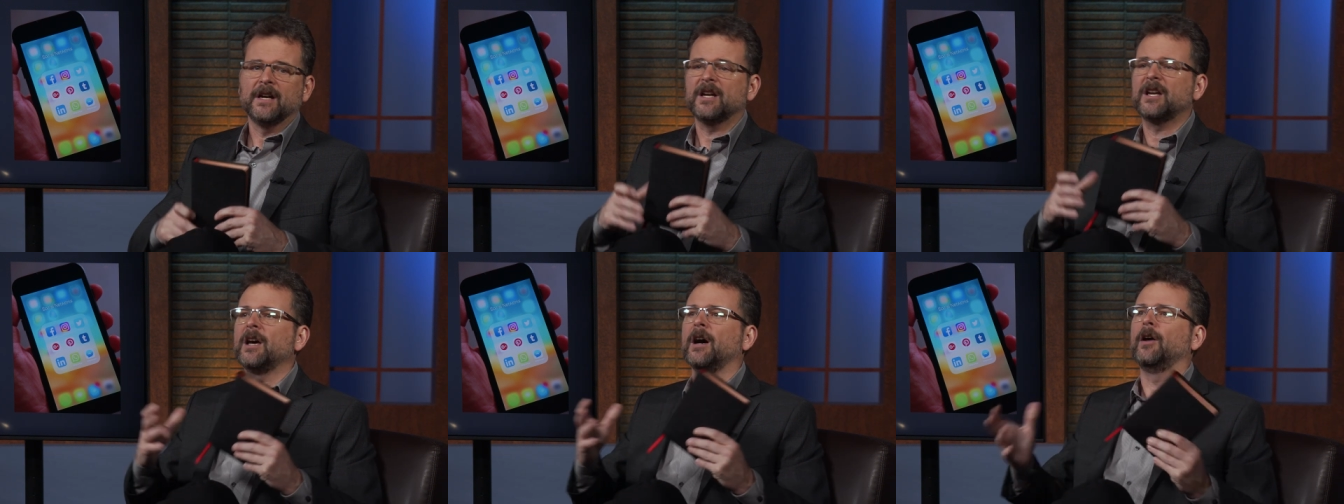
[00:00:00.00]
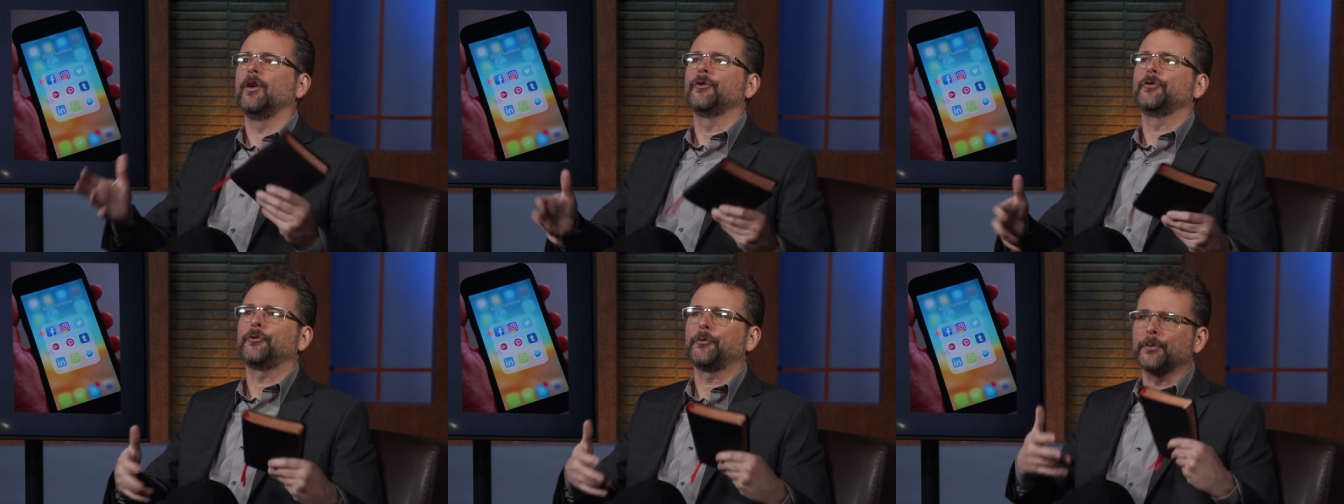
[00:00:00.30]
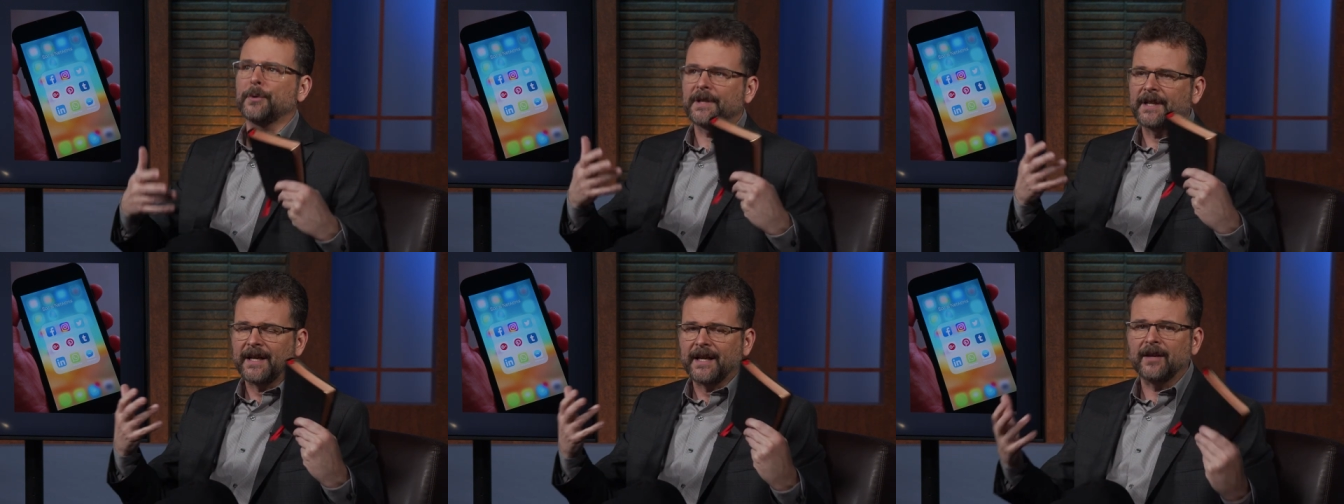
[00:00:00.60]

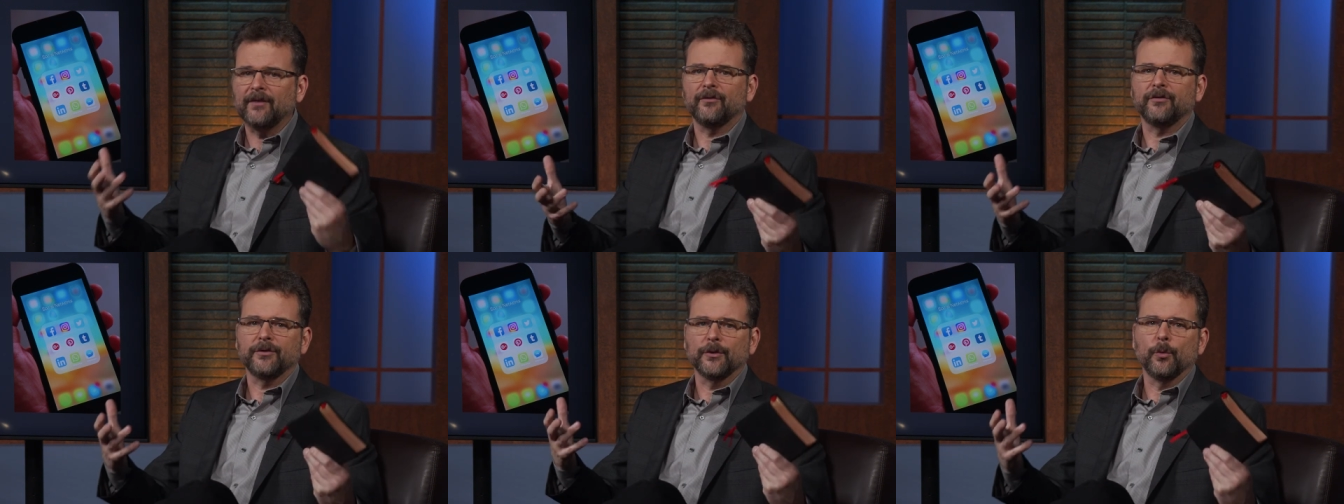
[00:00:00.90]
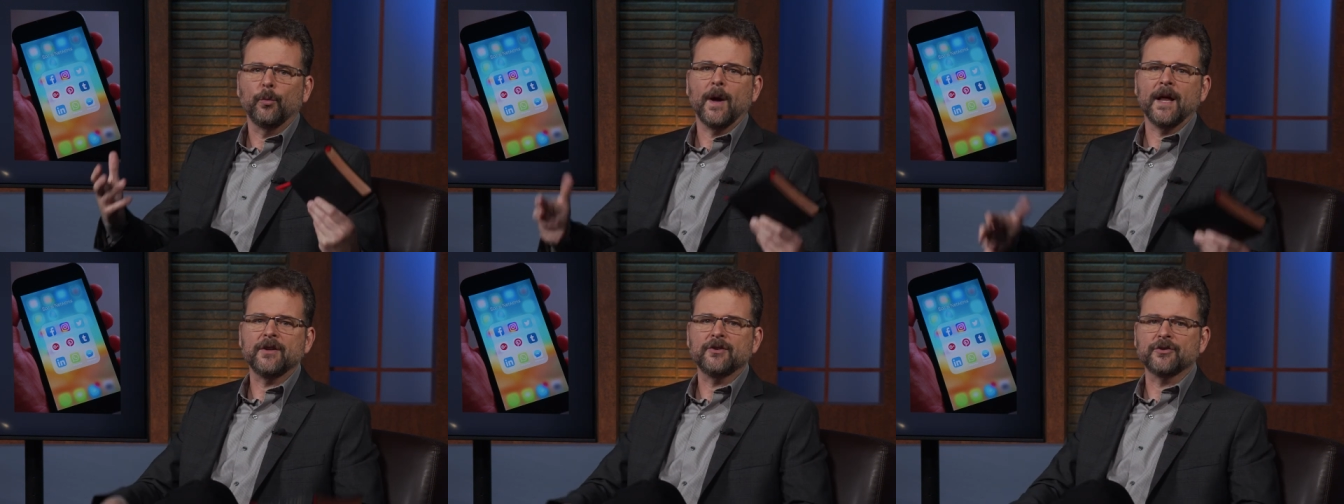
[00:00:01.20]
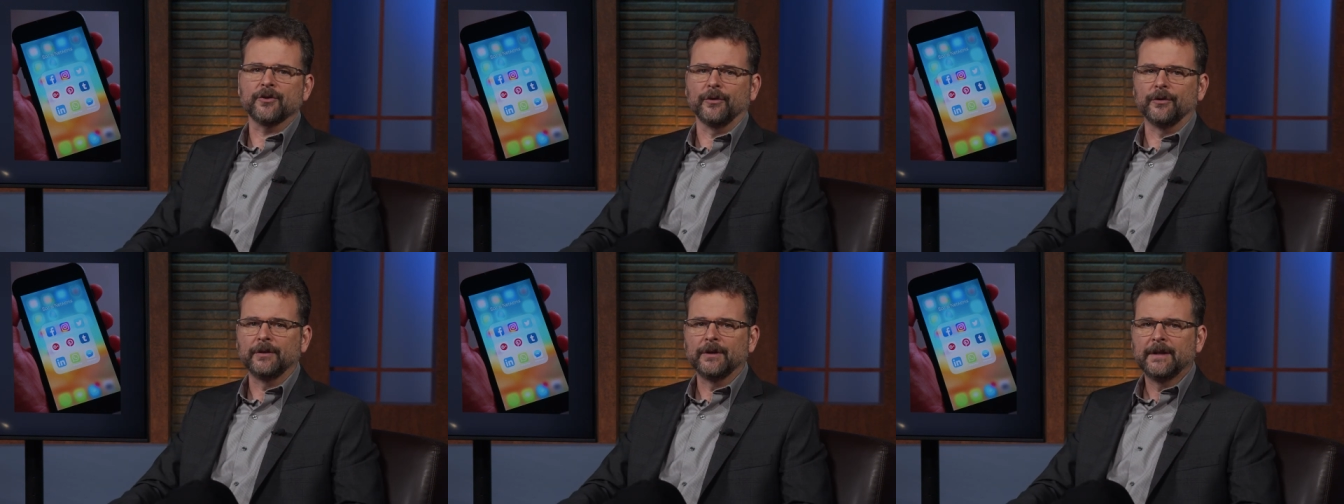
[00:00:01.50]
culturally
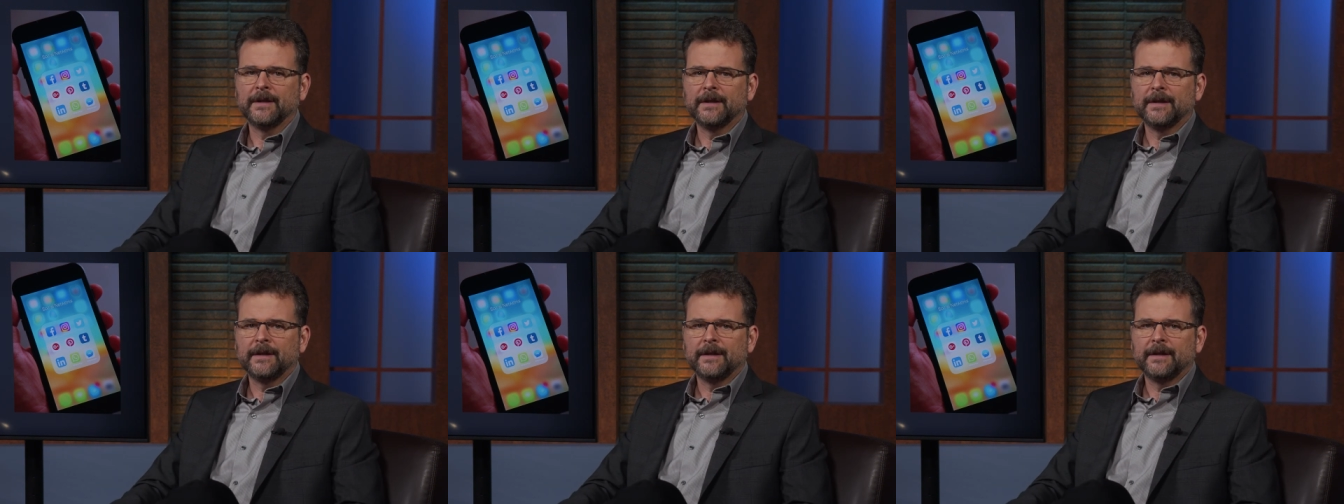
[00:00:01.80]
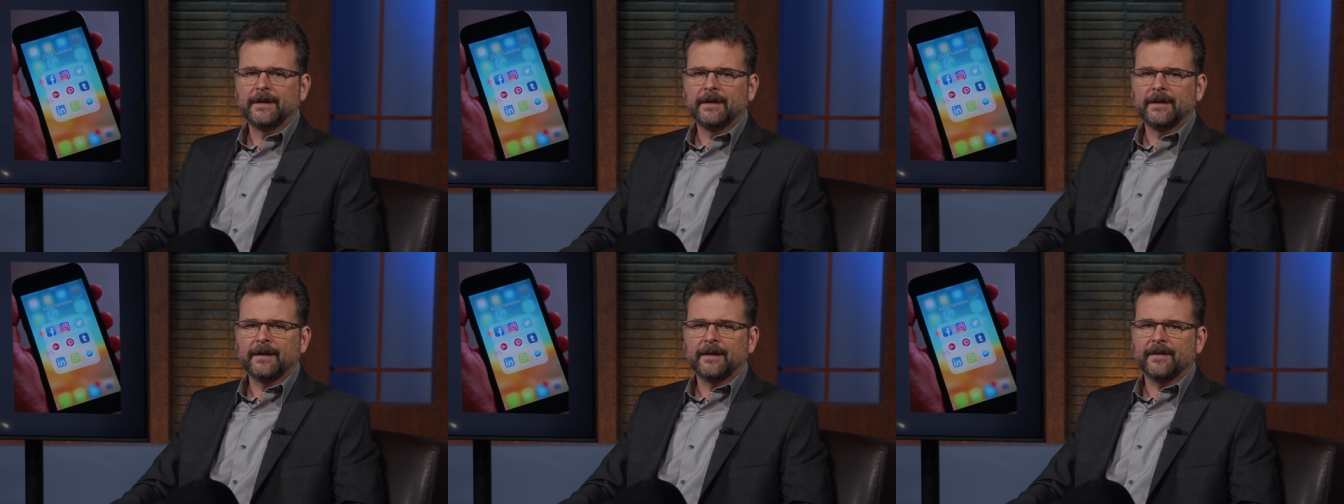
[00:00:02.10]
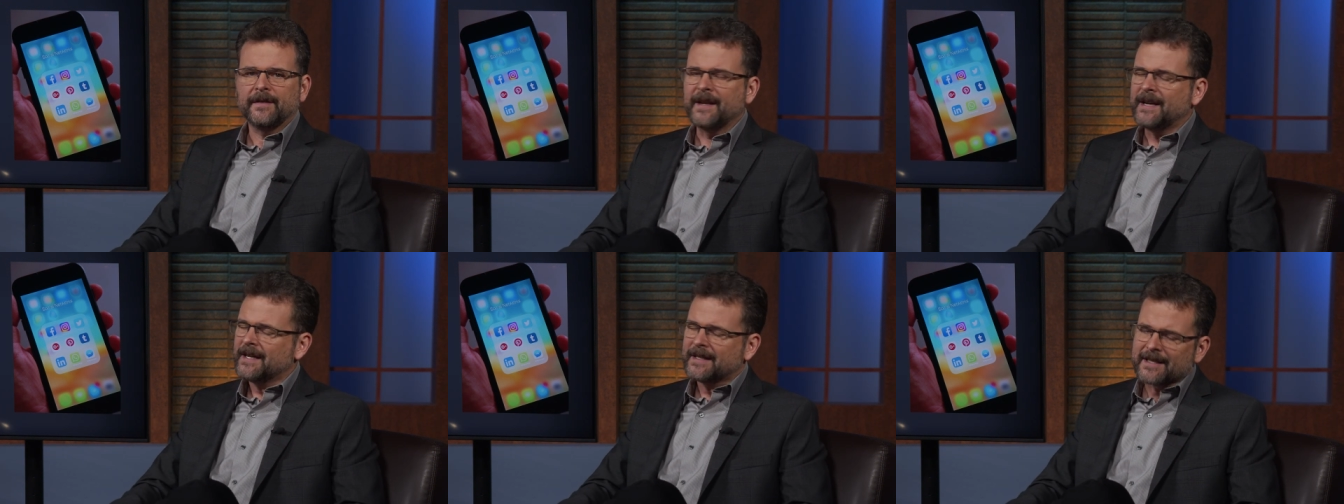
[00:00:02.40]
influential,
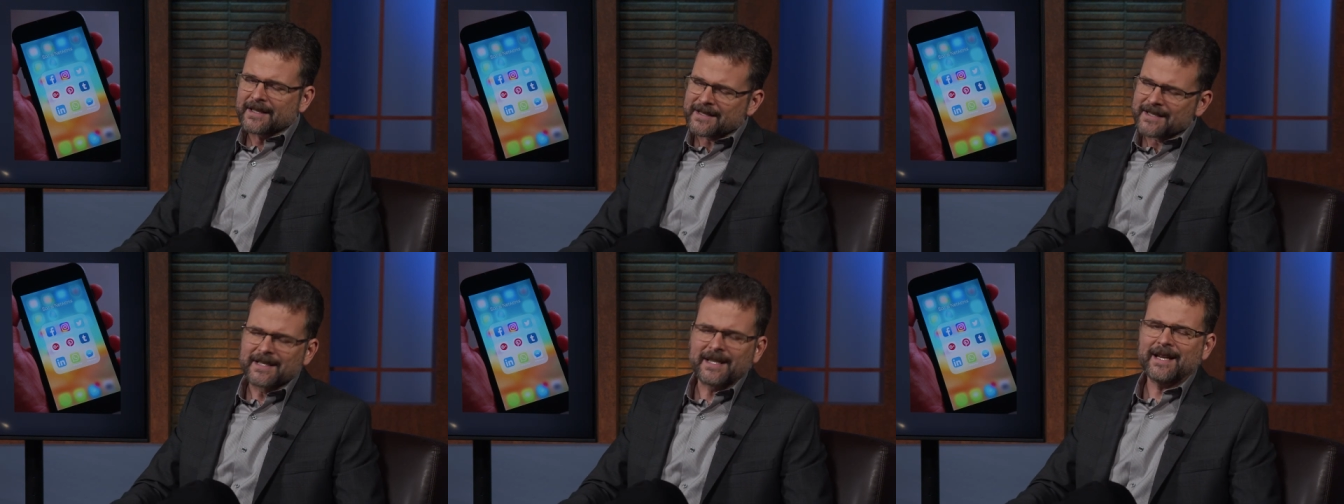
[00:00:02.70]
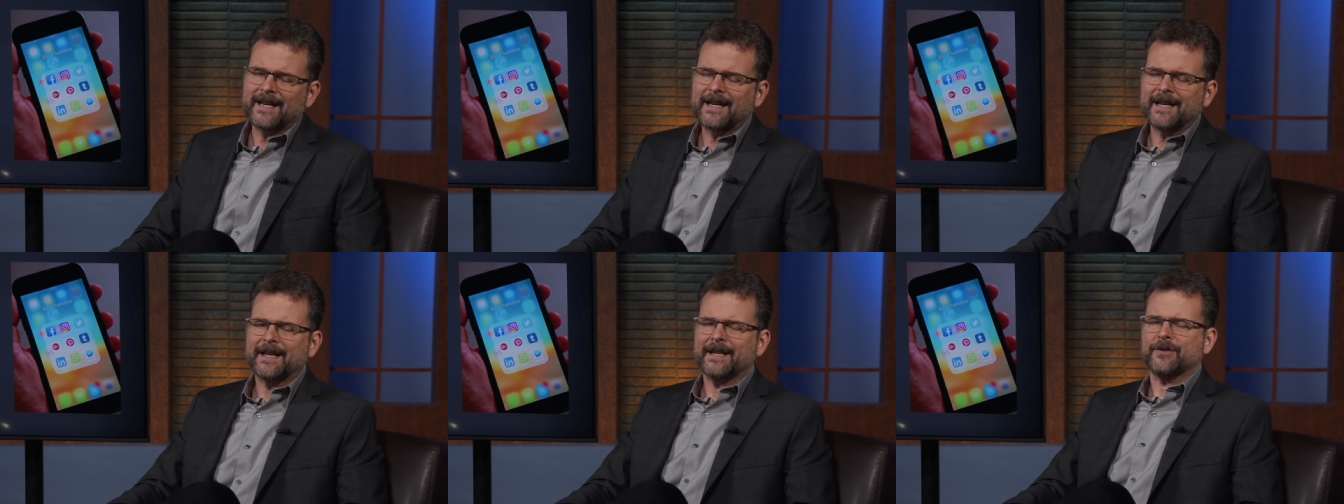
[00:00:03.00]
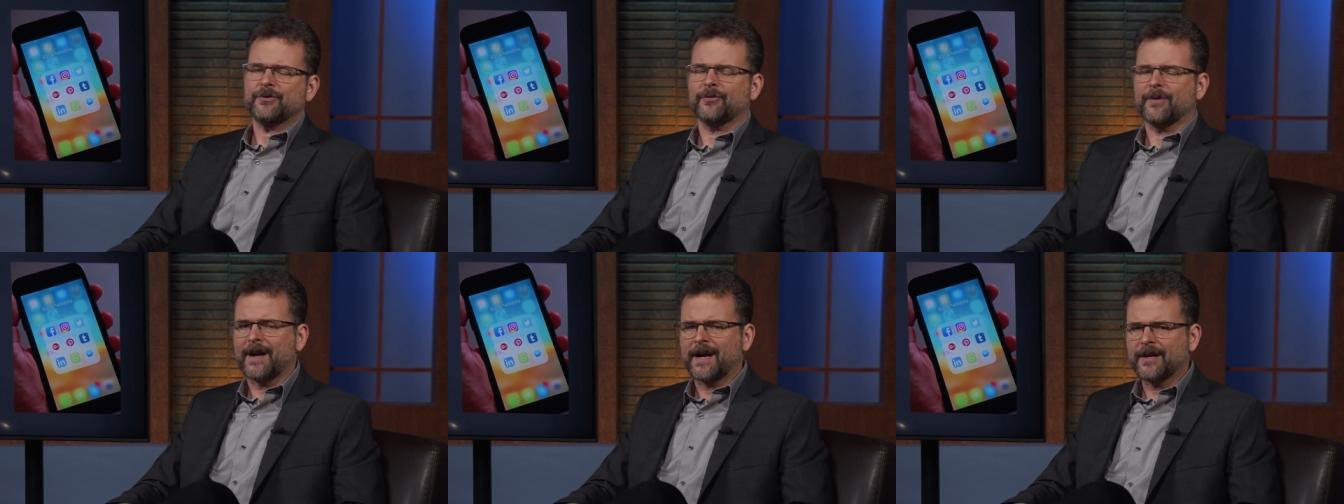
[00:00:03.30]
then it doesn't get any
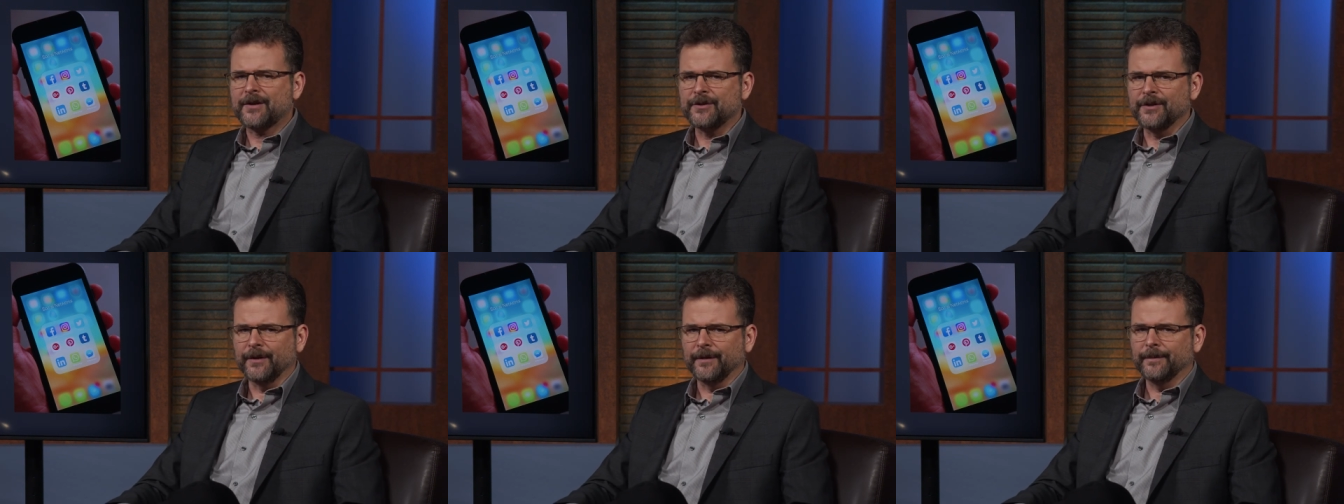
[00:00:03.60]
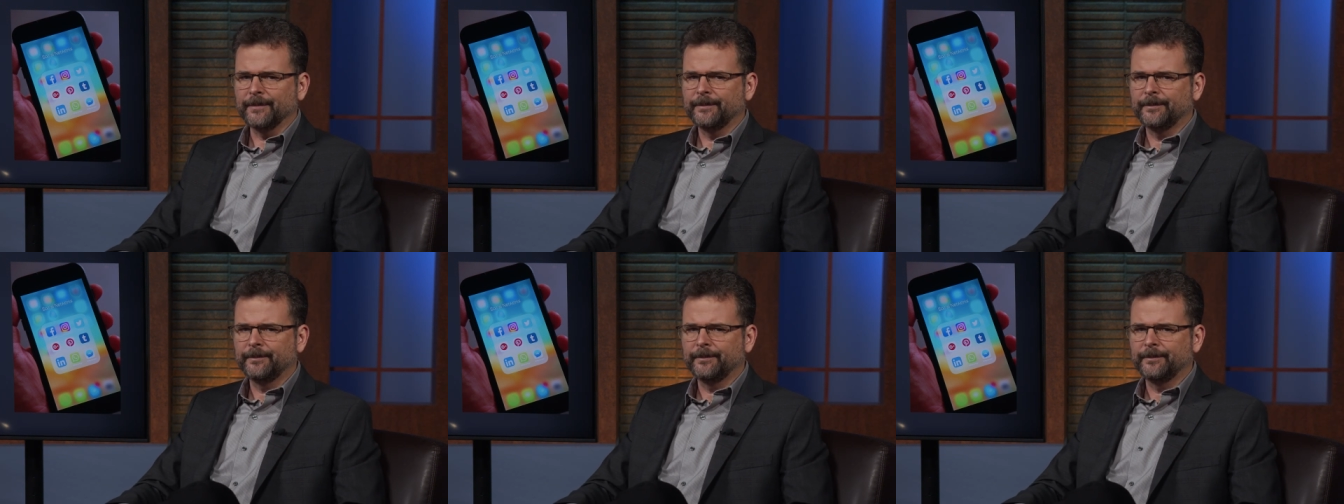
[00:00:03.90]
traction.